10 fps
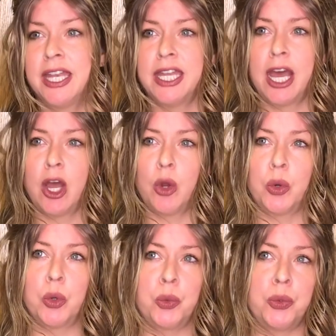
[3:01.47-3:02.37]

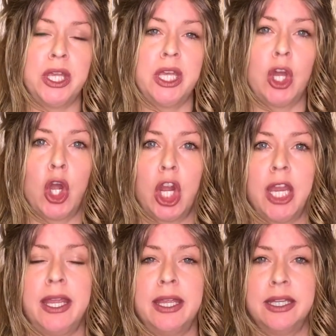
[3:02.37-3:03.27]
Now, we
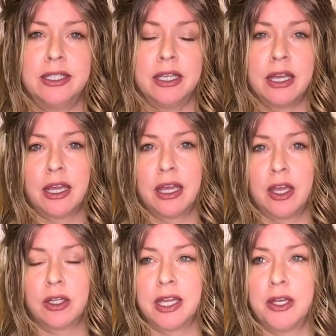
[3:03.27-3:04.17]
are in
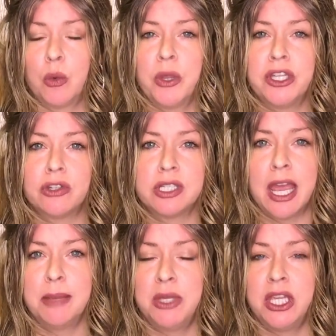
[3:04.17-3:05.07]
kind of winter
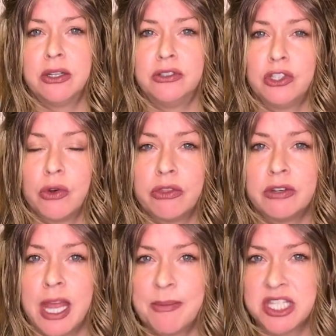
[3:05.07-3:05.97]
time here in the
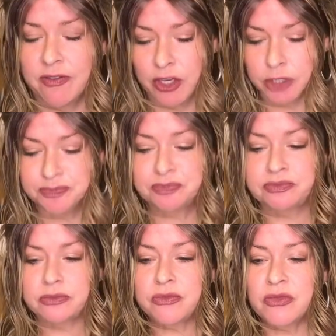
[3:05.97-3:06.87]
Northern Hemisphere.
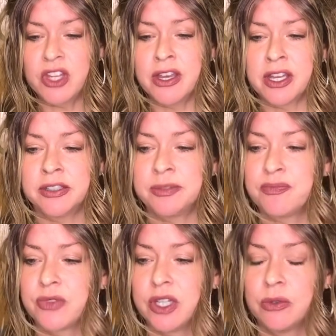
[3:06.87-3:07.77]

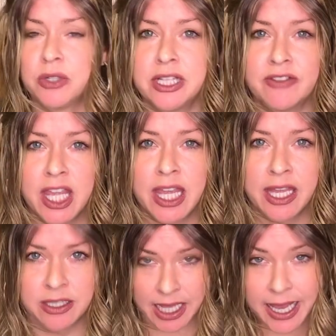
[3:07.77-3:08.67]
We live in
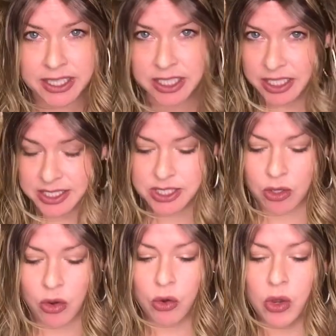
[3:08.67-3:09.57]
Canada,
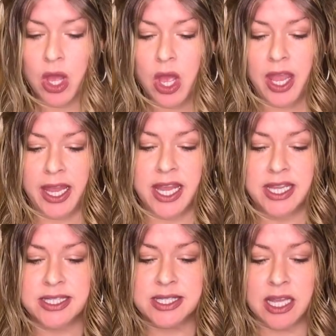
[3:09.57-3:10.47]
so
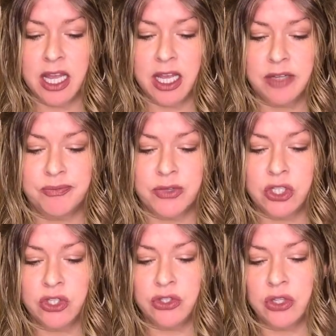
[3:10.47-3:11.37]
it's
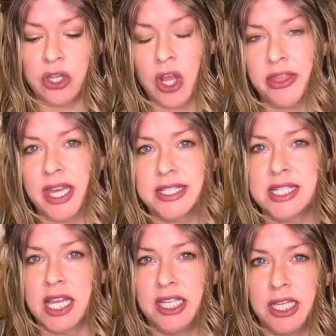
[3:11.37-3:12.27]
not that
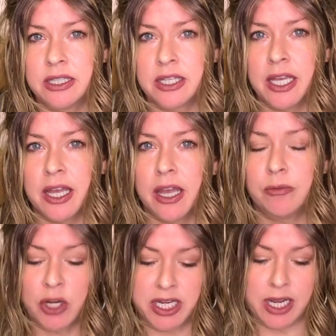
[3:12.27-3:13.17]
sunny
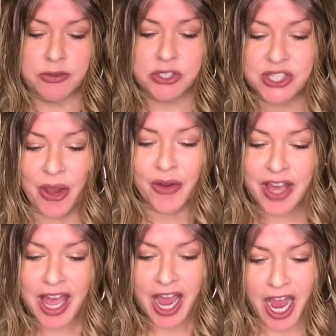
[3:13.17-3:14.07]
right now.
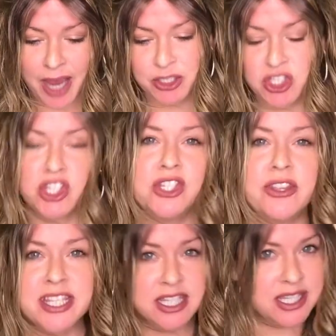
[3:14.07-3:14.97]
So I'm going to just do
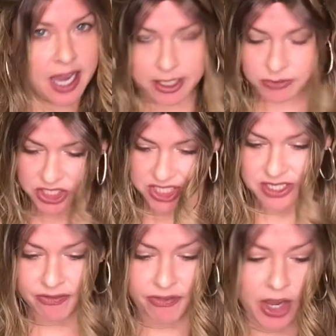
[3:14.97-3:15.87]
this inside, which is
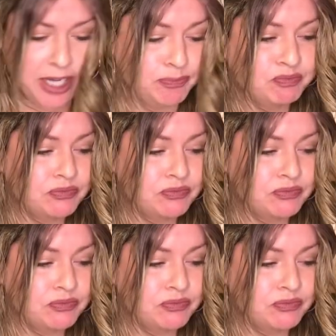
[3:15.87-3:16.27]
still fine.